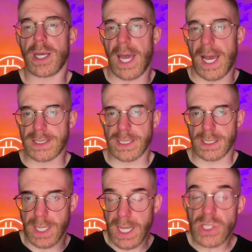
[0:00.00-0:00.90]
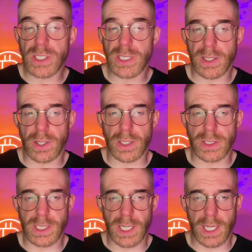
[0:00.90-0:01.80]
as an energy
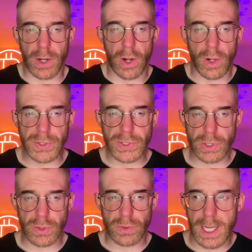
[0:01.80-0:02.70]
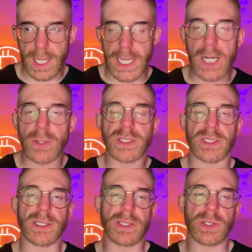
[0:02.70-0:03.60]
technology, it also allows
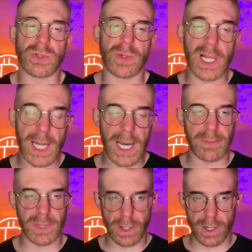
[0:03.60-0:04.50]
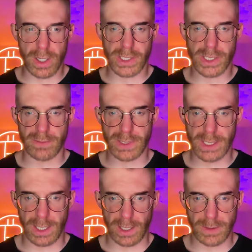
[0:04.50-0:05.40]
us to climb the Kardashev
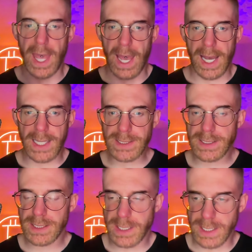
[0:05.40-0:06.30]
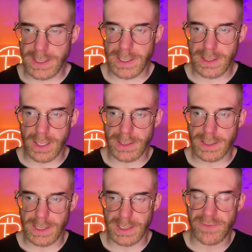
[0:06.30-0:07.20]
scale as it does
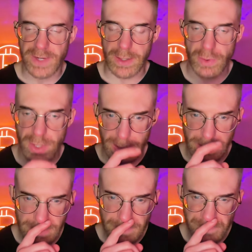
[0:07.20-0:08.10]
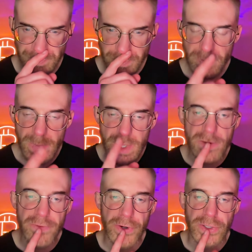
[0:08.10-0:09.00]
these five things.
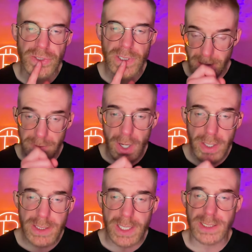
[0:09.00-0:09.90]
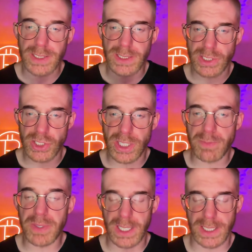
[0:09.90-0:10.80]
First, it monetizes
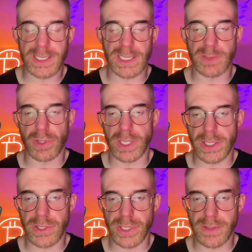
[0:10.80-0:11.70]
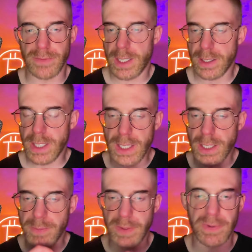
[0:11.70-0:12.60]
cheap, inaccessible energy. And I think a
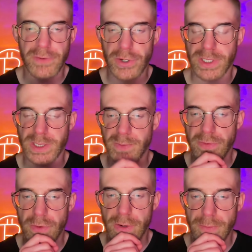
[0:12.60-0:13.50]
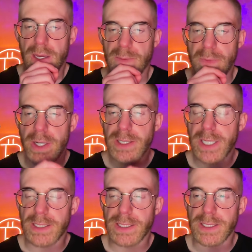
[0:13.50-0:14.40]
lot of people have heard this before. It
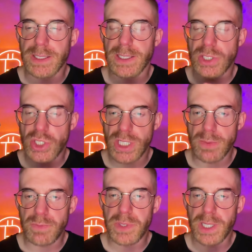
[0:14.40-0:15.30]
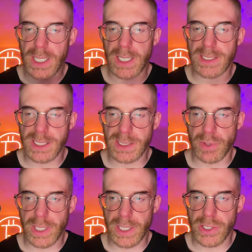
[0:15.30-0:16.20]
monetizes cheap,
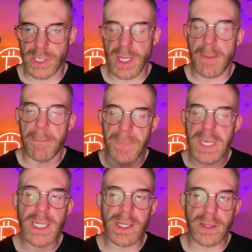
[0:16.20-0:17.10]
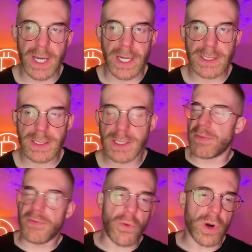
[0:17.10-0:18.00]
inaccessible energy, meaning that
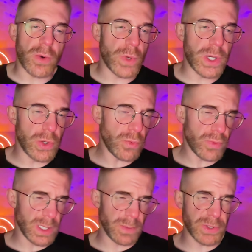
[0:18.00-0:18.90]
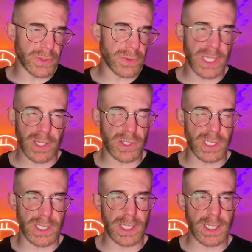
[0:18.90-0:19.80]
before we couldn't really produce
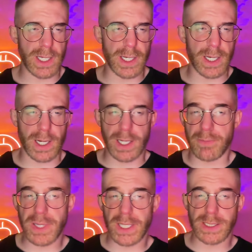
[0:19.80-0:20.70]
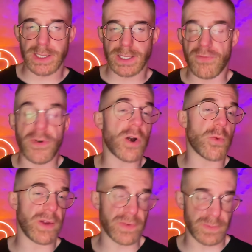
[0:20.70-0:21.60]
energy uh, in places far
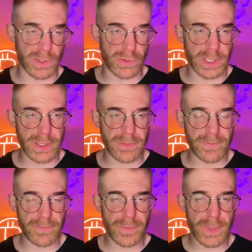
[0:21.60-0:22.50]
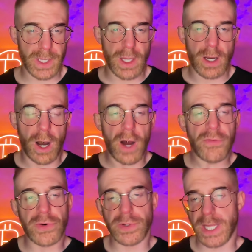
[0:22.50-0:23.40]
away from the grid.
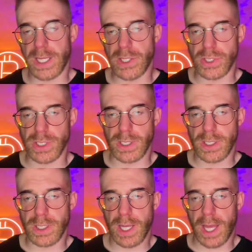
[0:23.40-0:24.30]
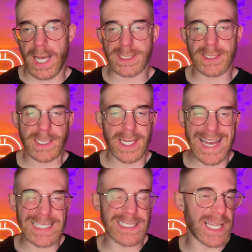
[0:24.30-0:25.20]
Off-grid energy has,
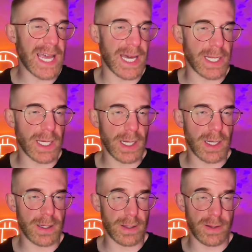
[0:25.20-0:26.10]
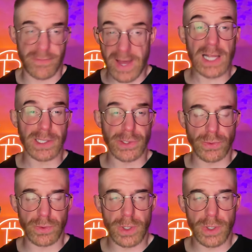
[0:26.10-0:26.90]
hasn't had value,